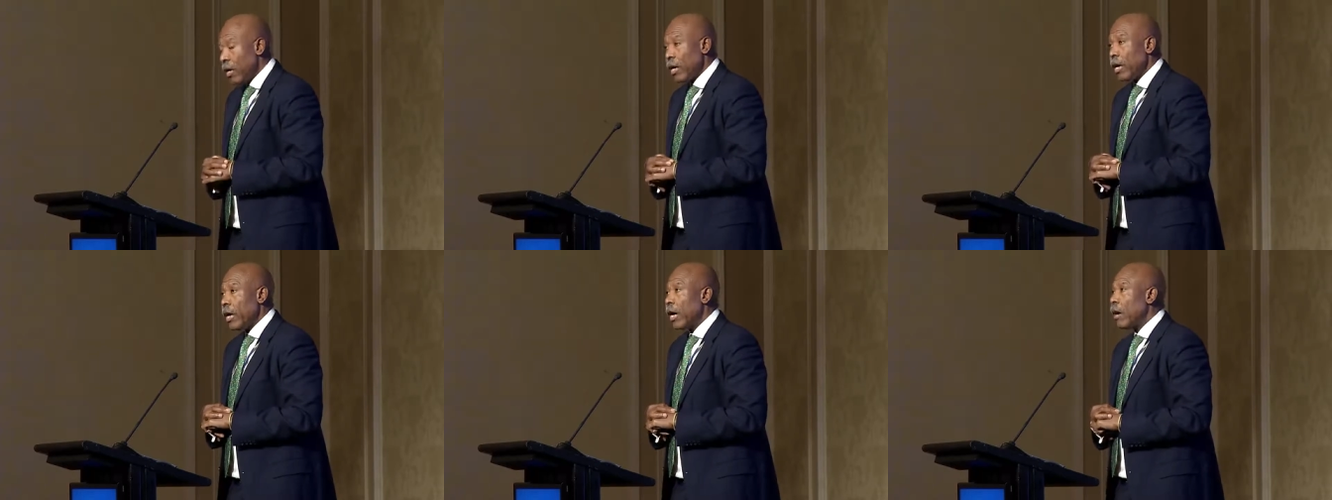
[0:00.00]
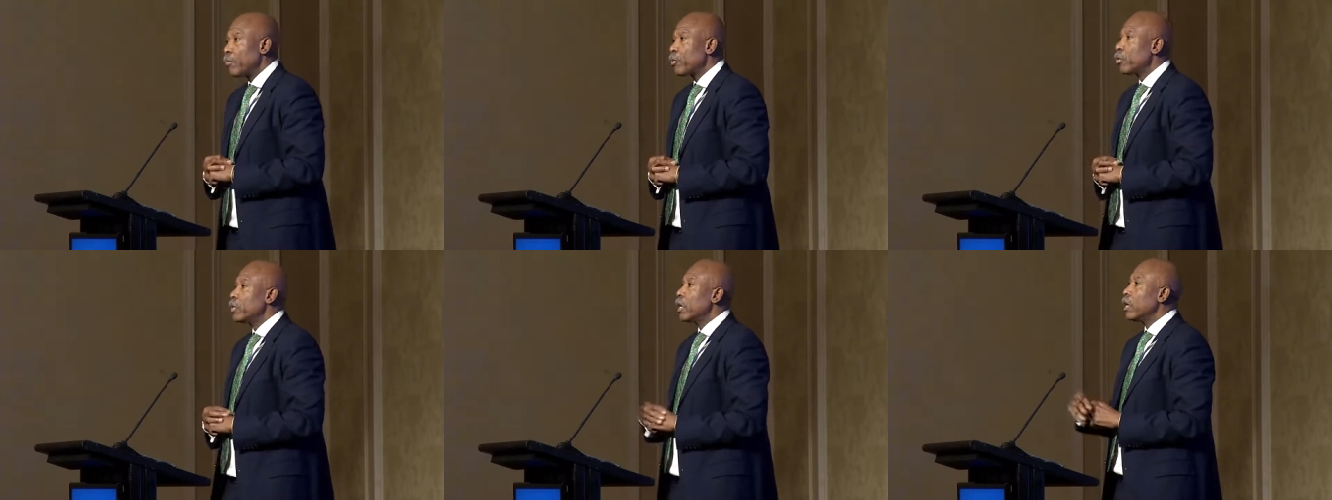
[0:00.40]
uh,
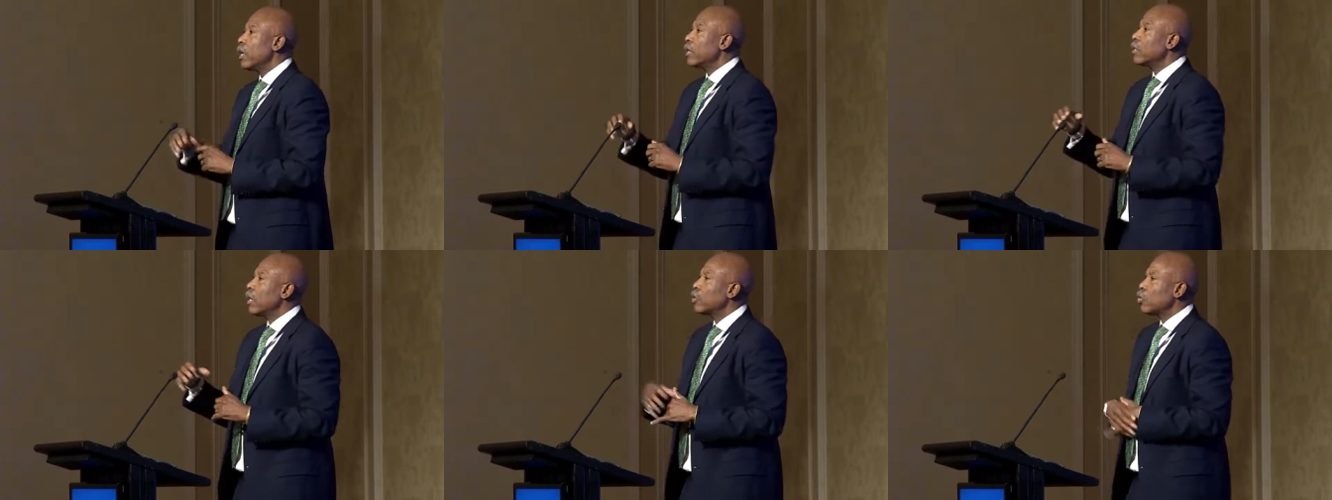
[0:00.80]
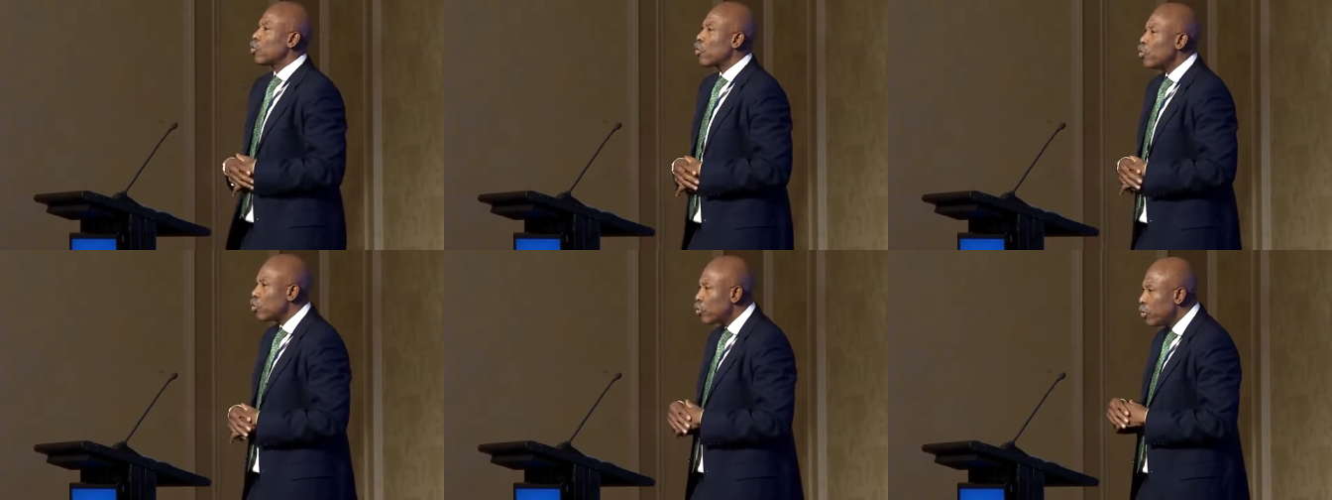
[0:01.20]
approach. And let us to
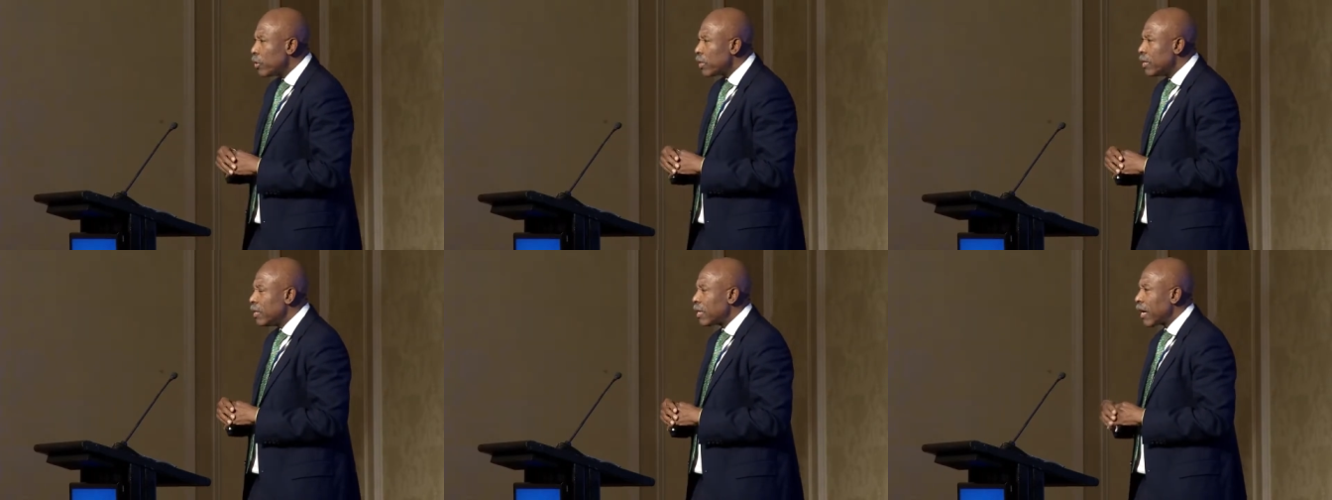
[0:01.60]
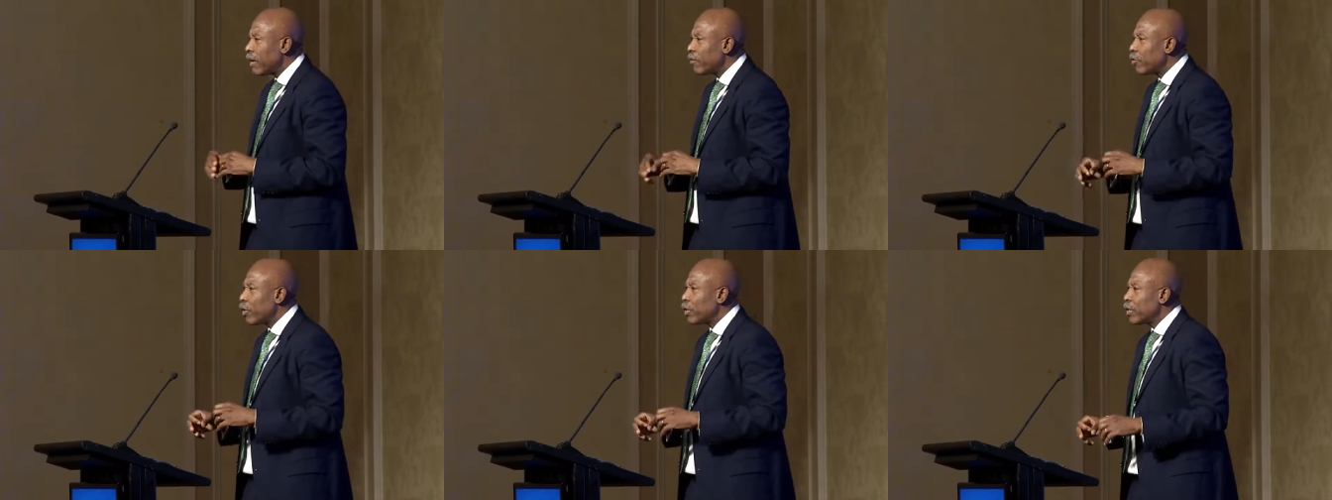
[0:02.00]
conclude, since I
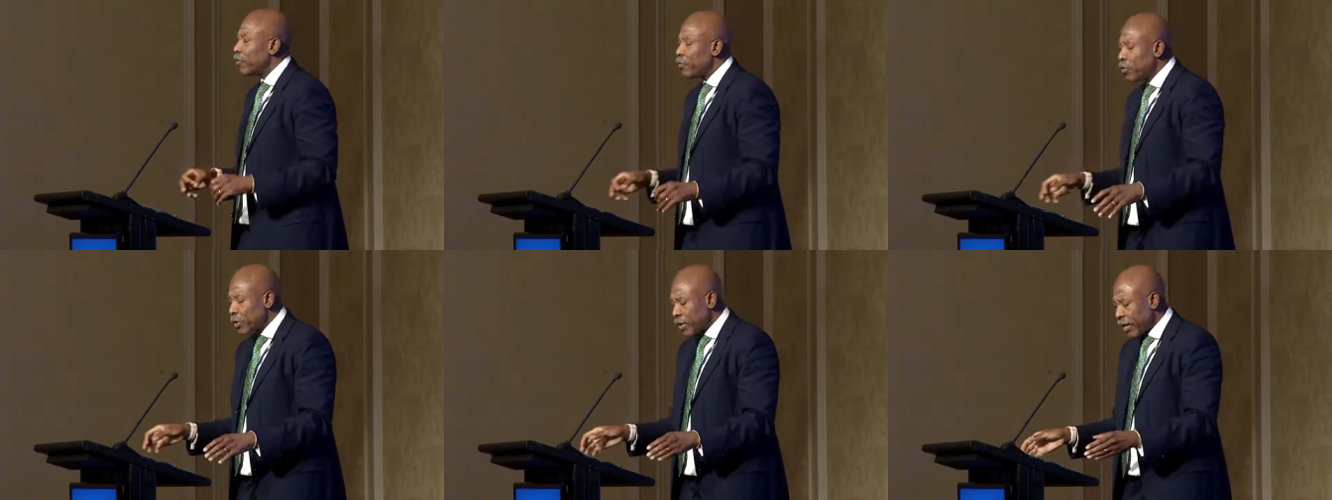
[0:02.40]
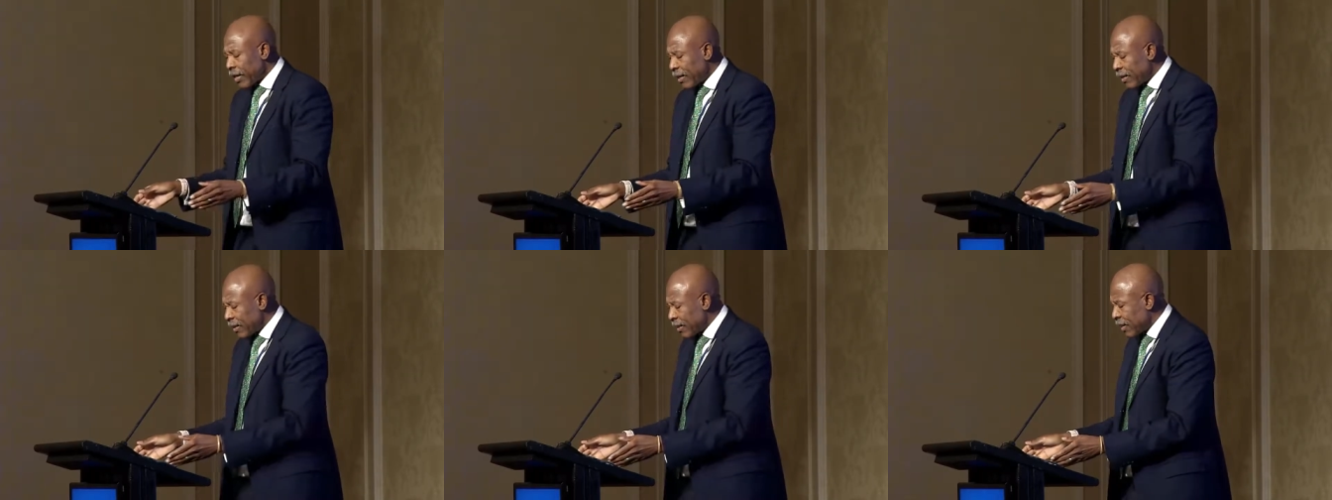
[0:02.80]
have got a few
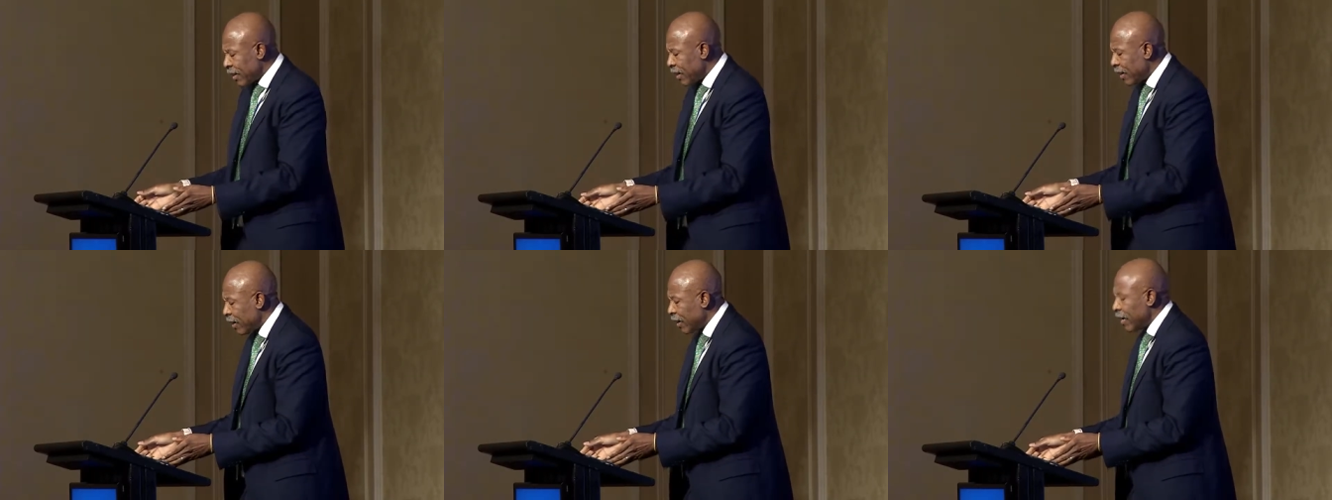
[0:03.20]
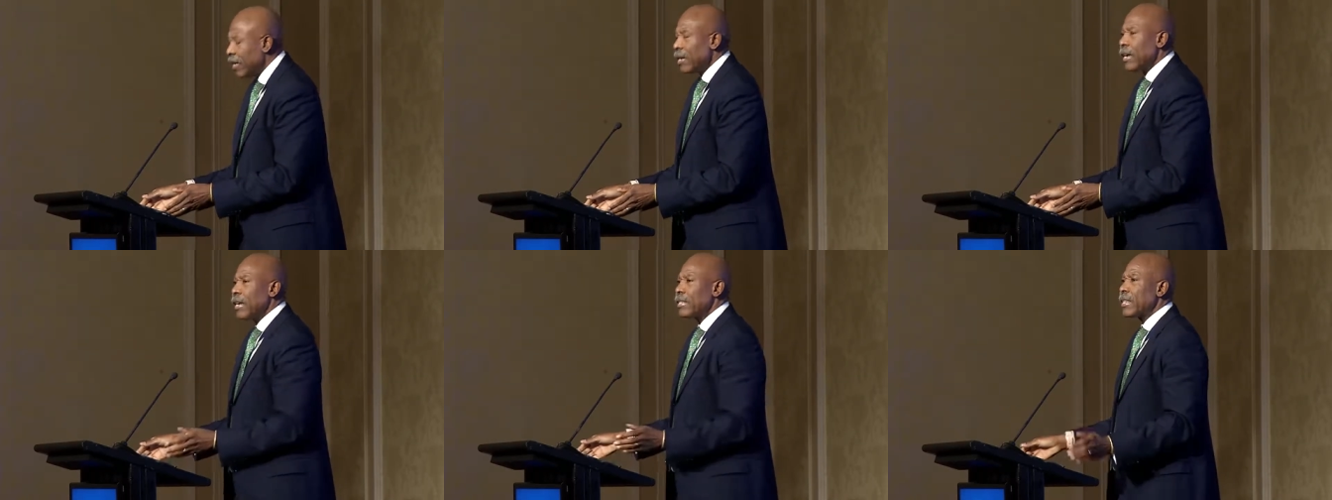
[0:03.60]
seconds, uh,
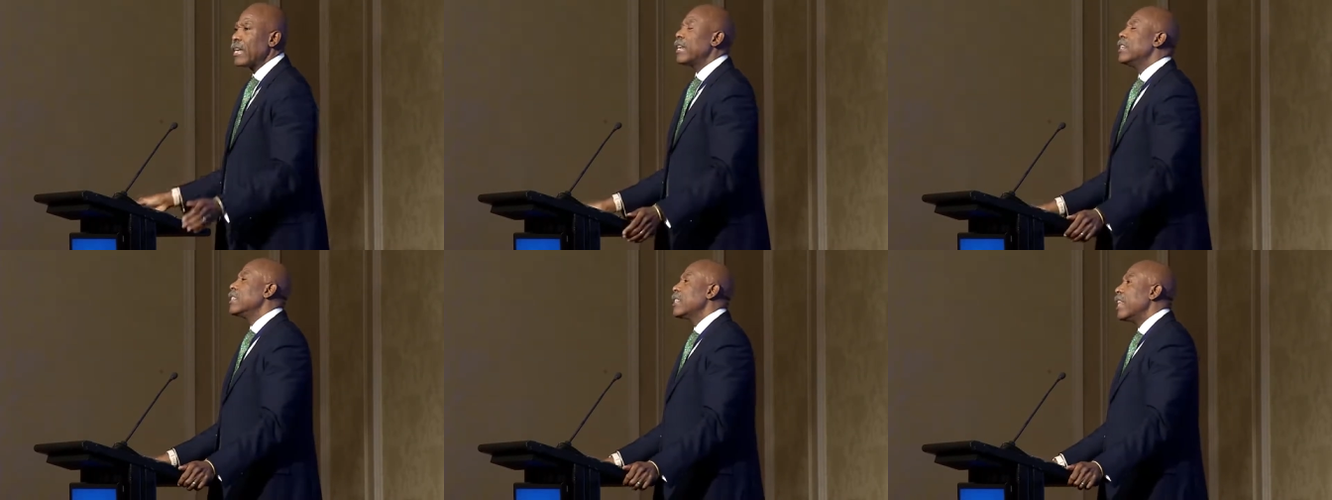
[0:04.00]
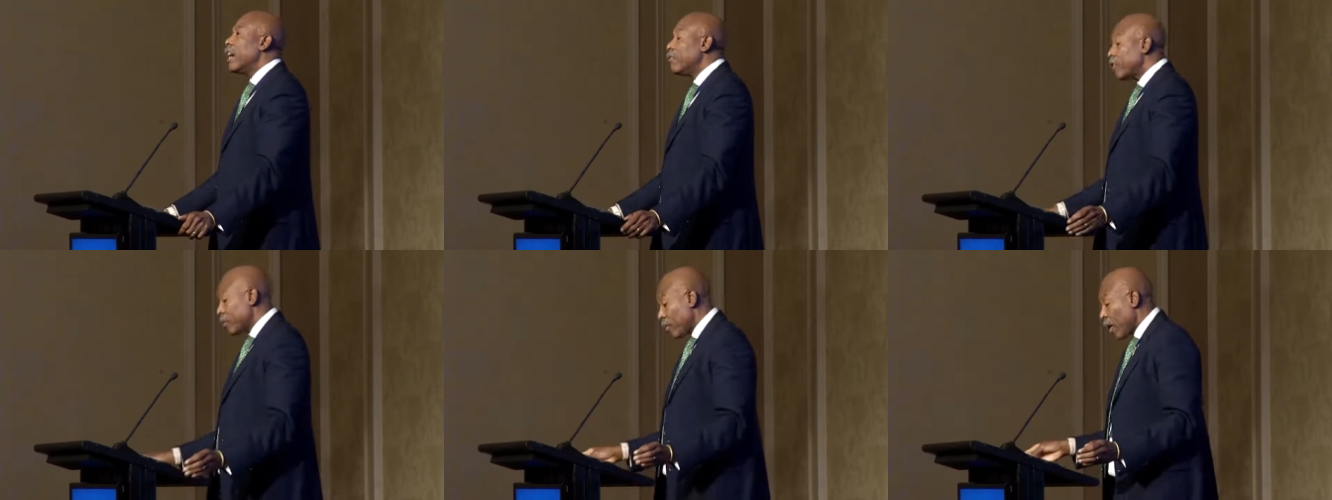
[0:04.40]
uh, seconds
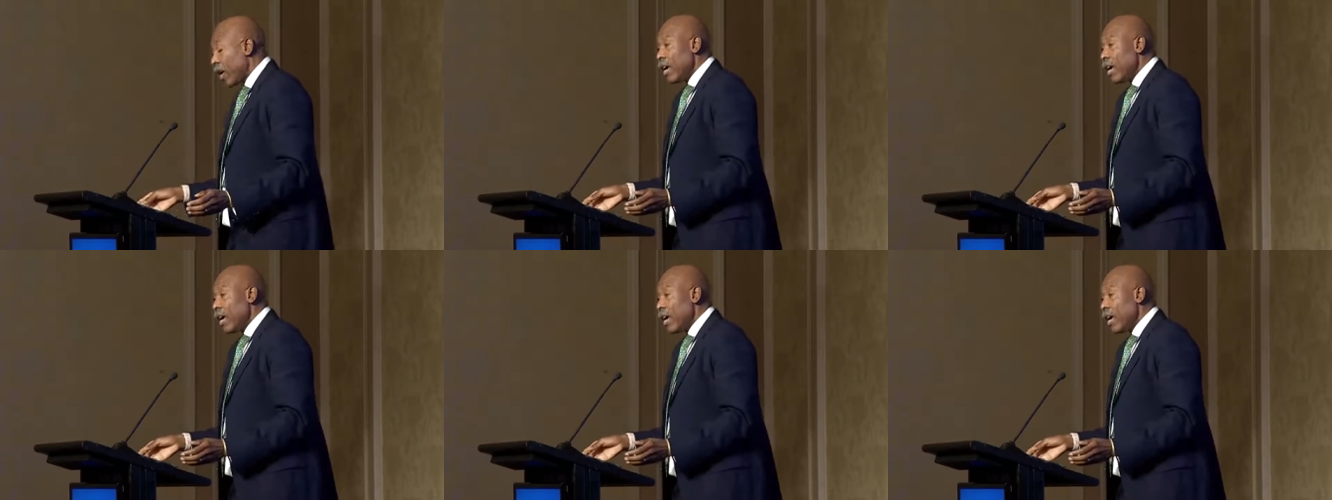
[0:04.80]
left,